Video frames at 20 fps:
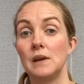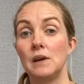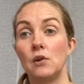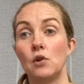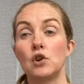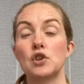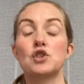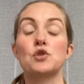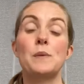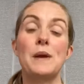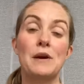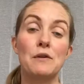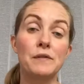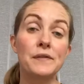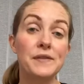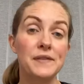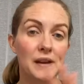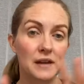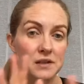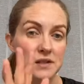or
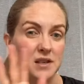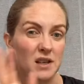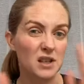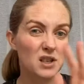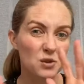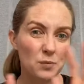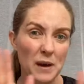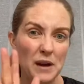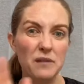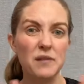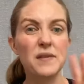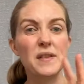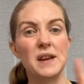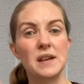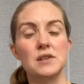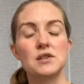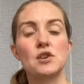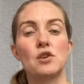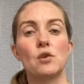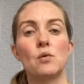
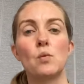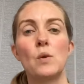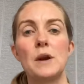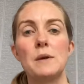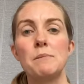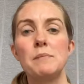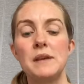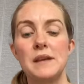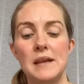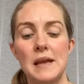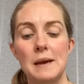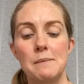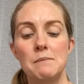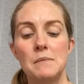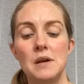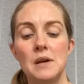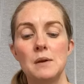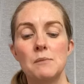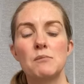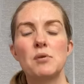12:30 or 1 p.m.
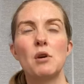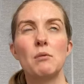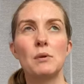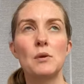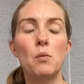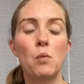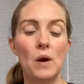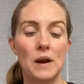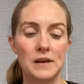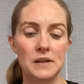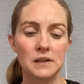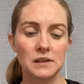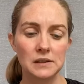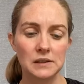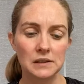Probably 1.